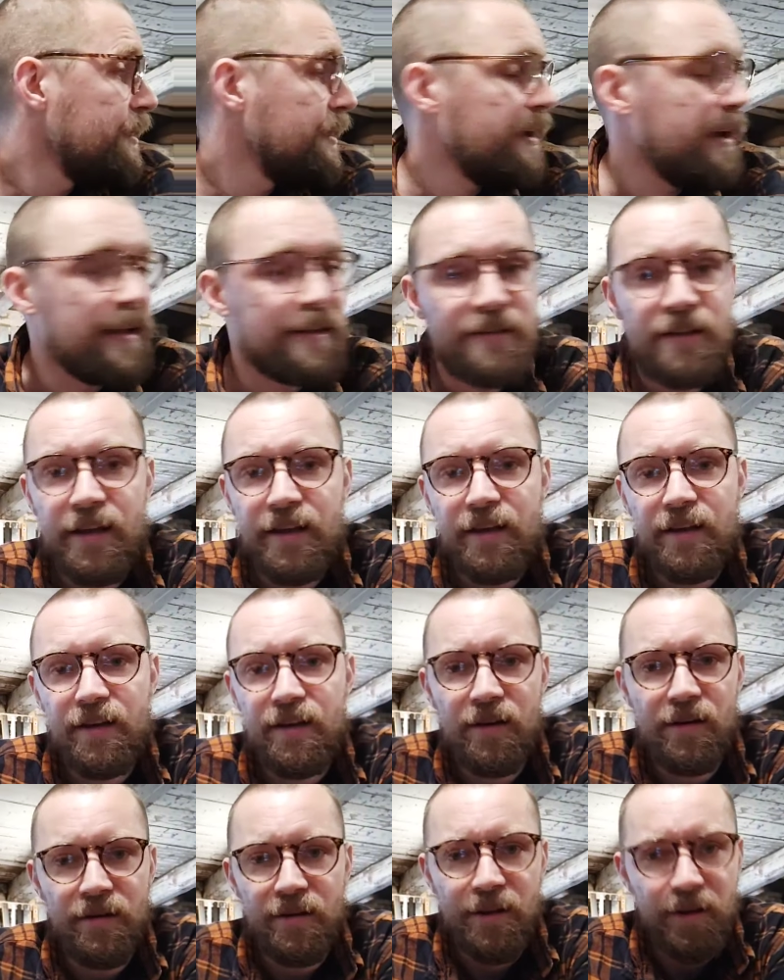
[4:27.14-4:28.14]
It's like
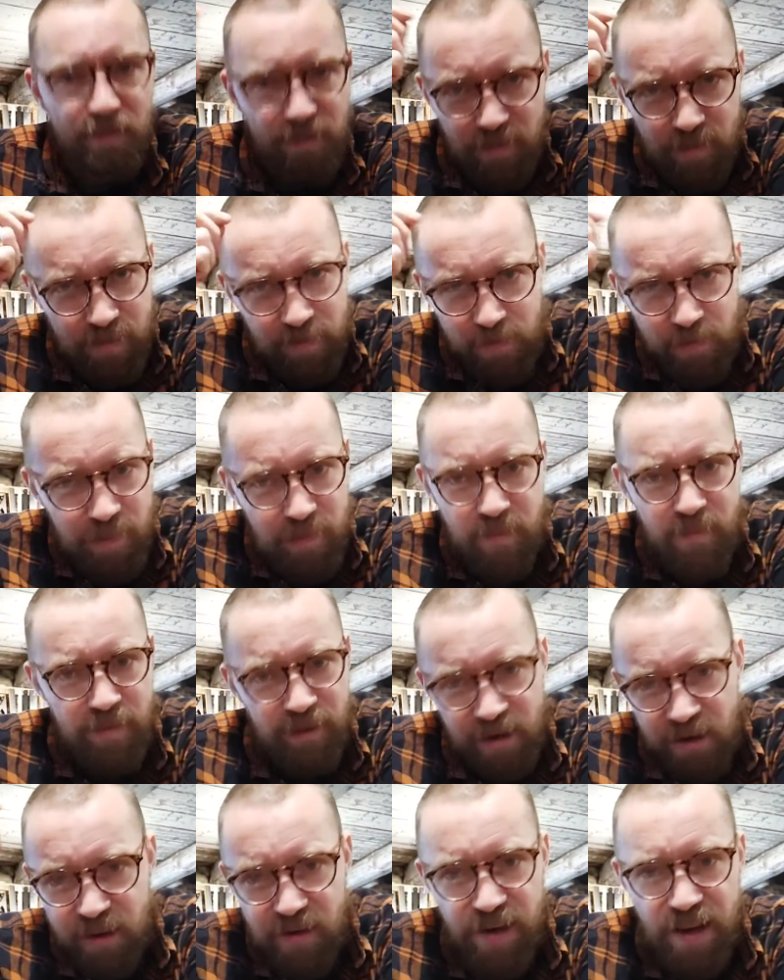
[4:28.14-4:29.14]
thinner
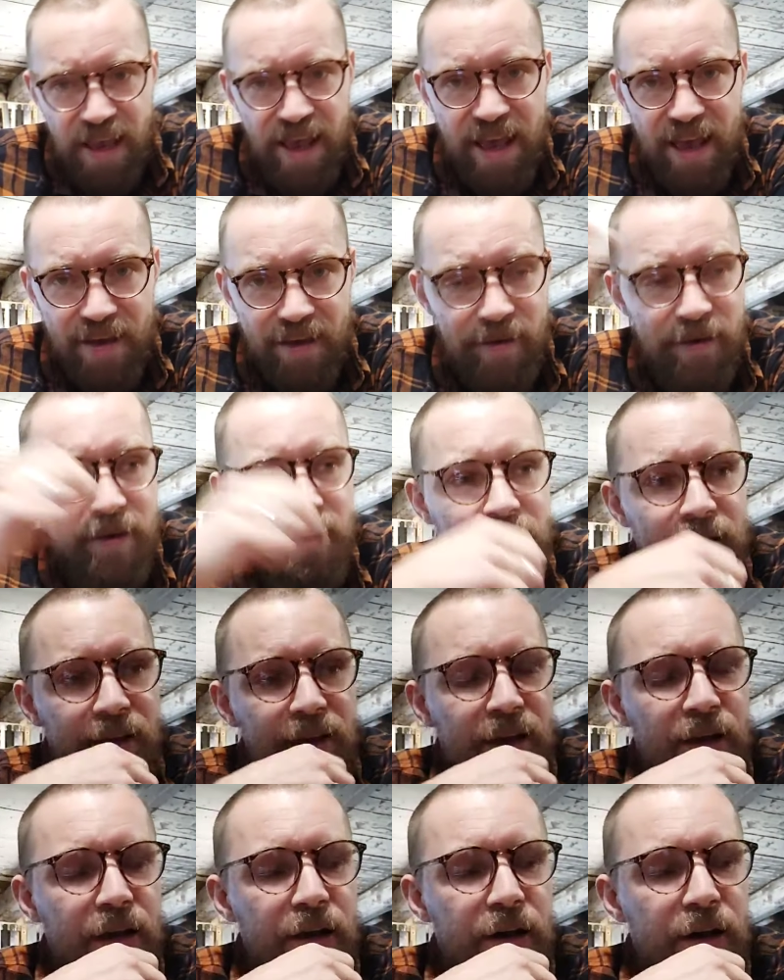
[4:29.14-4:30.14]
than your hair.
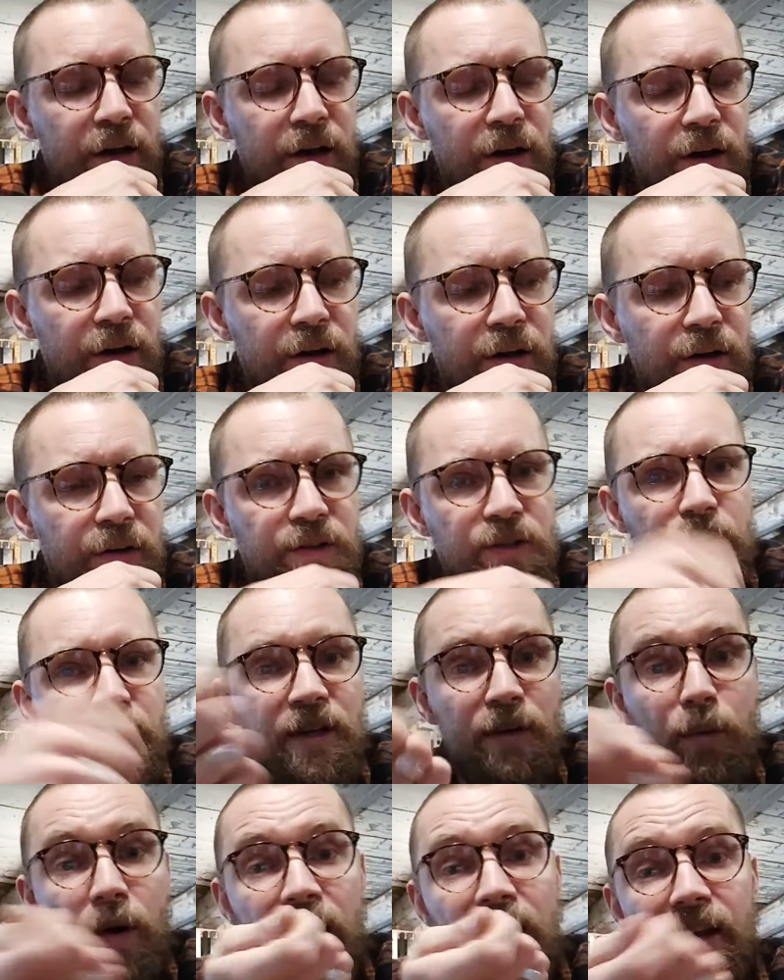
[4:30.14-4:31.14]
So when
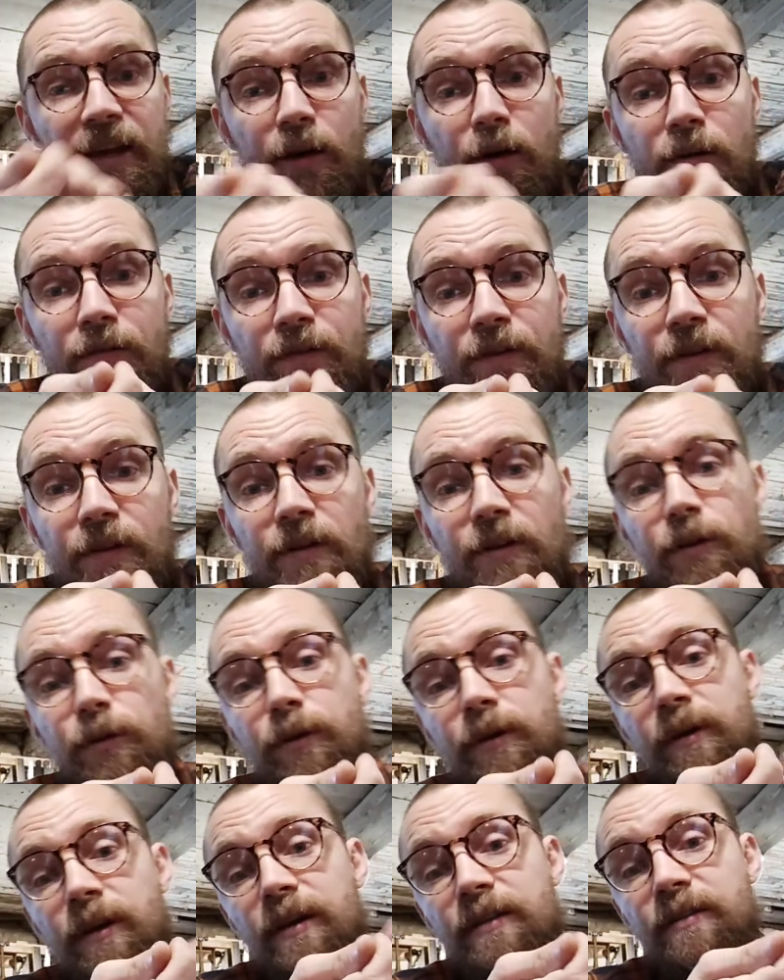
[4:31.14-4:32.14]
you're winding, often you
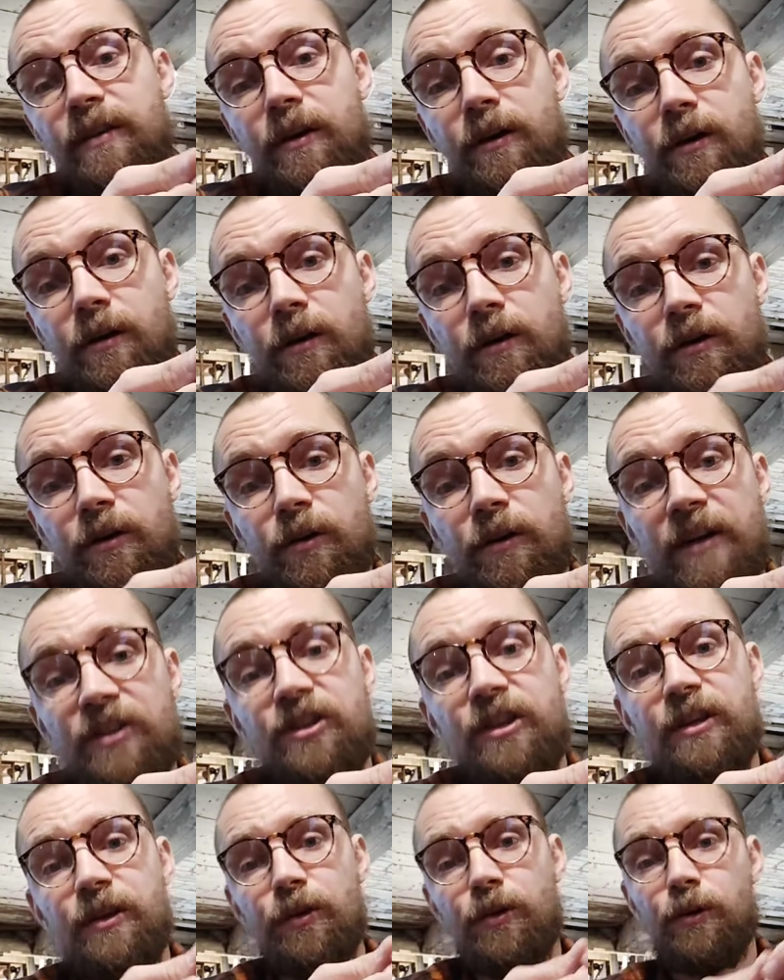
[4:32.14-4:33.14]
can get
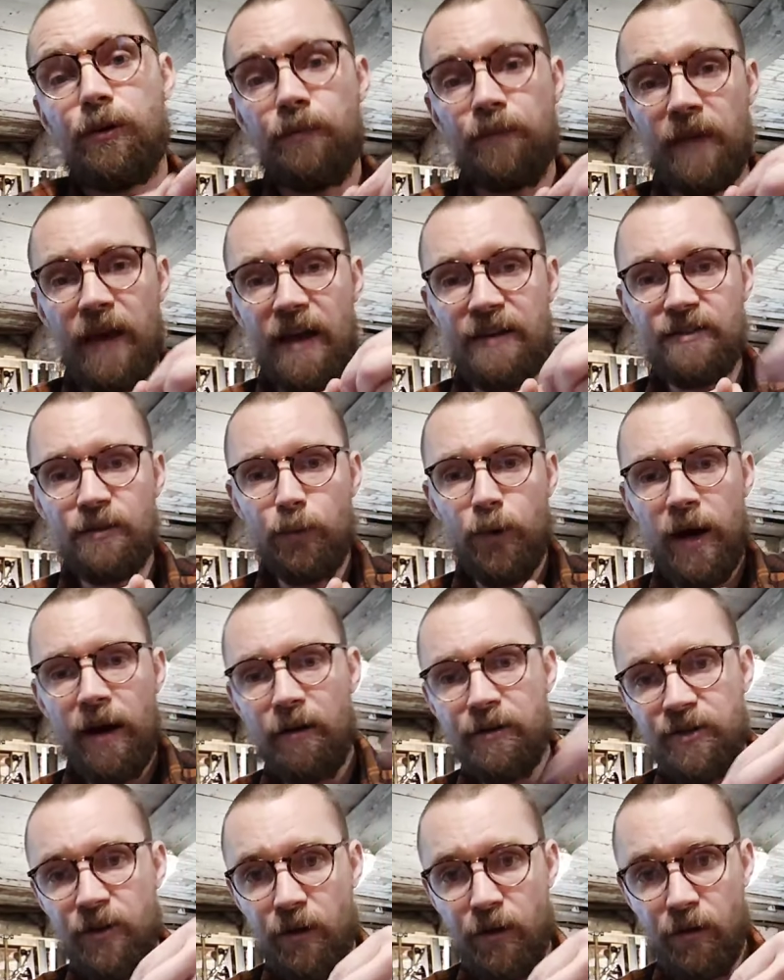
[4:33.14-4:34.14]
as the wire
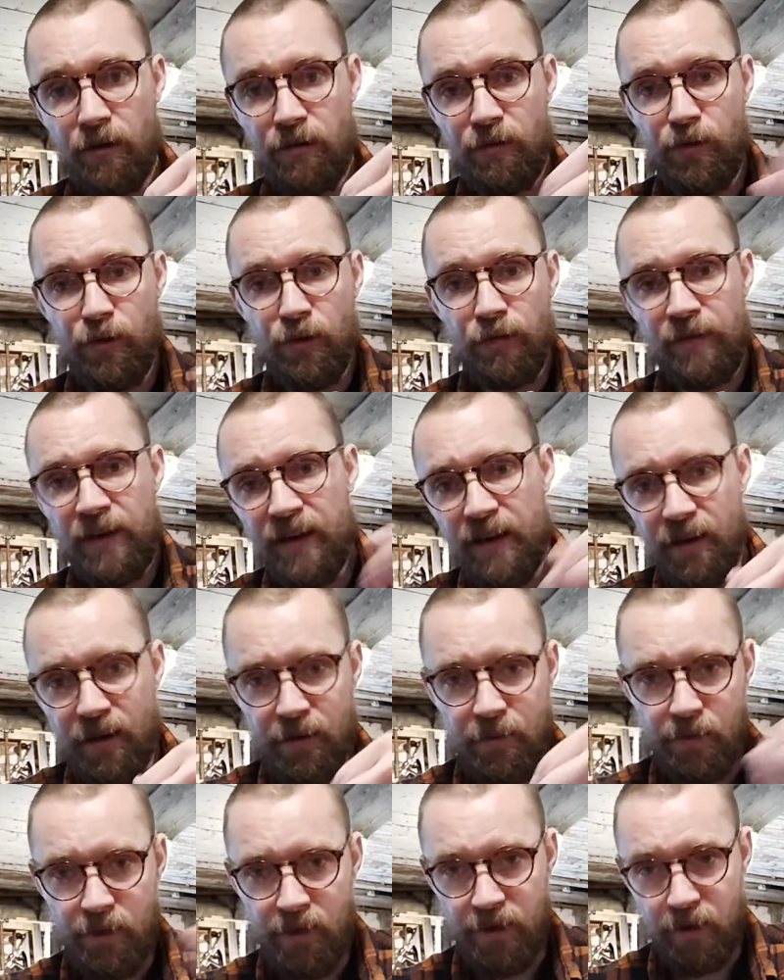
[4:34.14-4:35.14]
is going through your
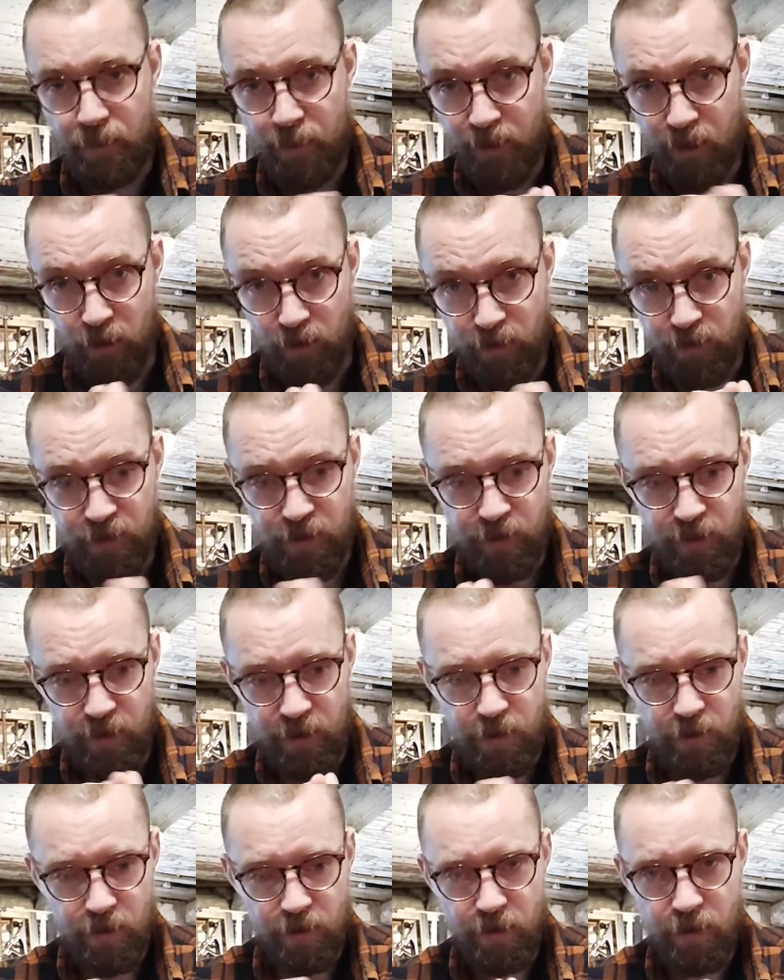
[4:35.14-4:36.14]
finger and you're putting it onto
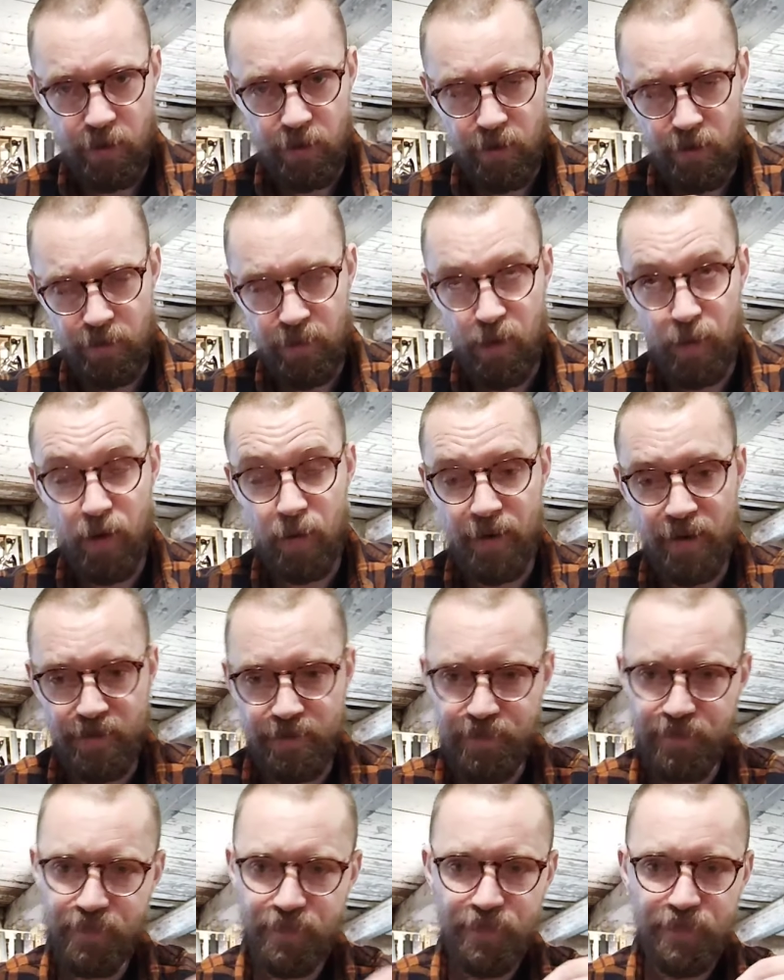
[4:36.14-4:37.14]
the bobbin,
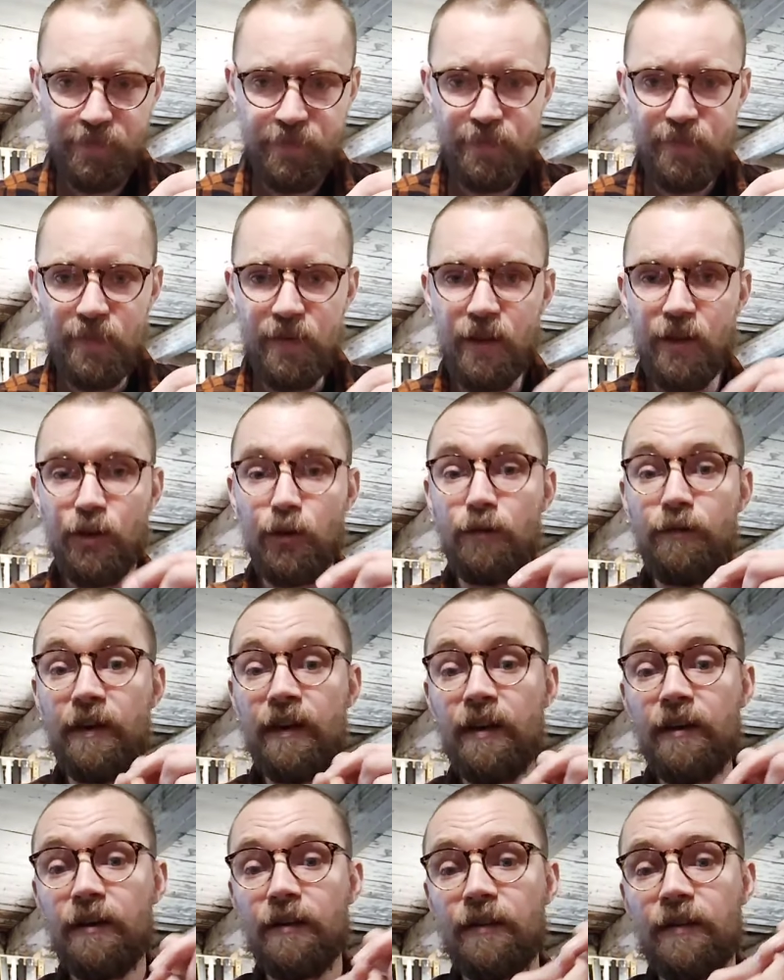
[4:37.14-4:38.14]
your
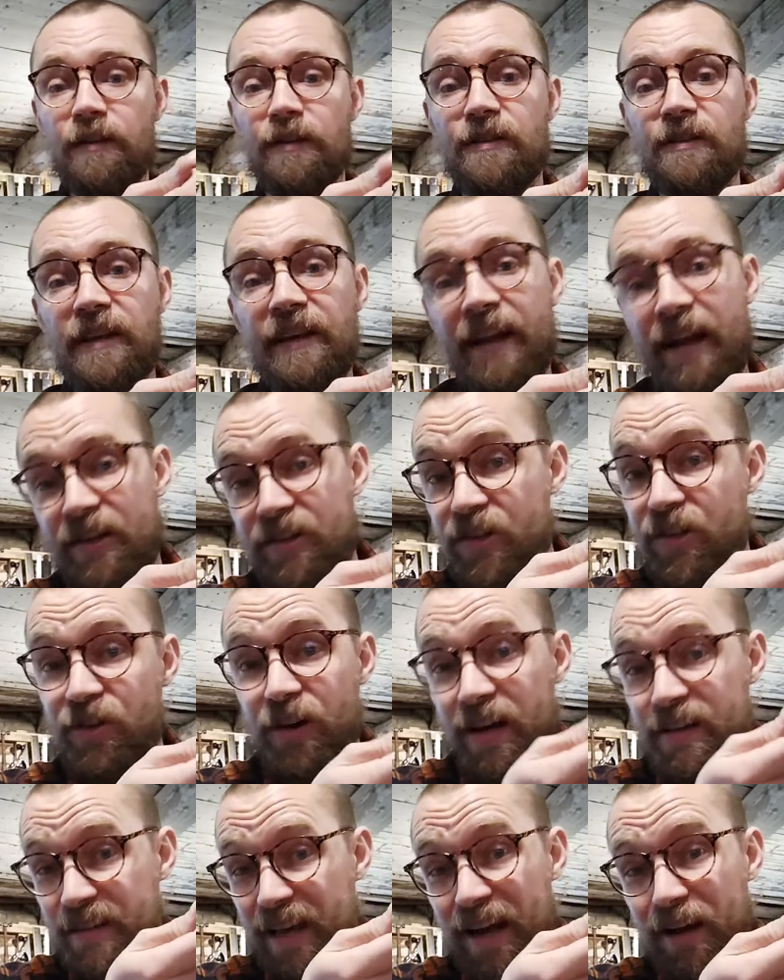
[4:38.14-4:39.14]
finger, the skin actually
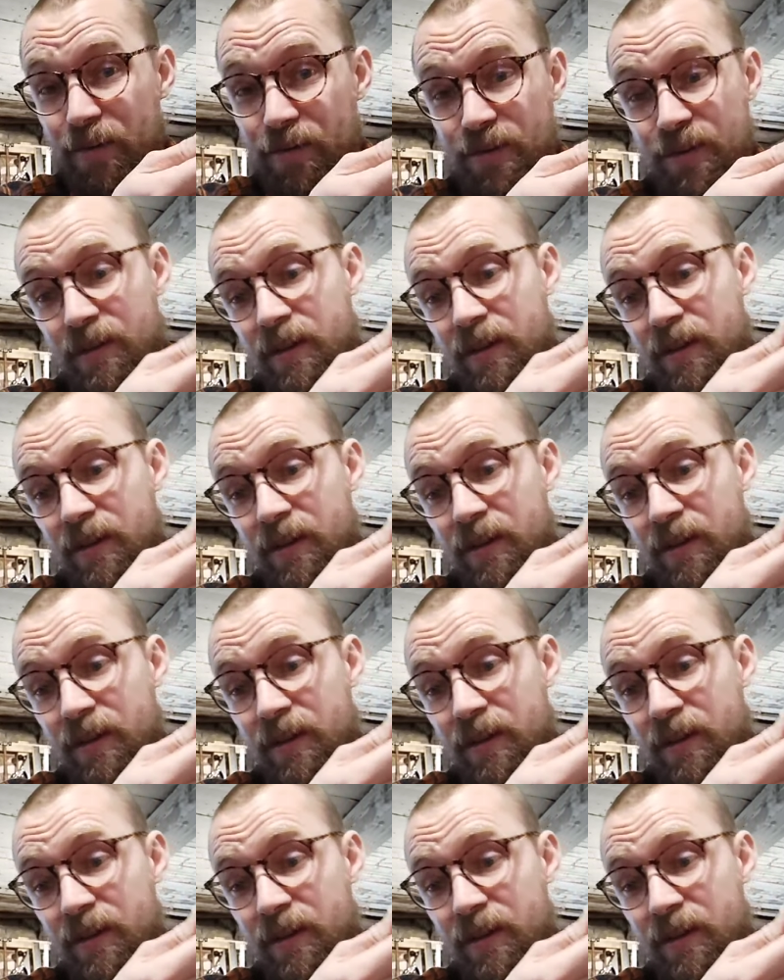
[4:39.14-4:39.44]
dries out.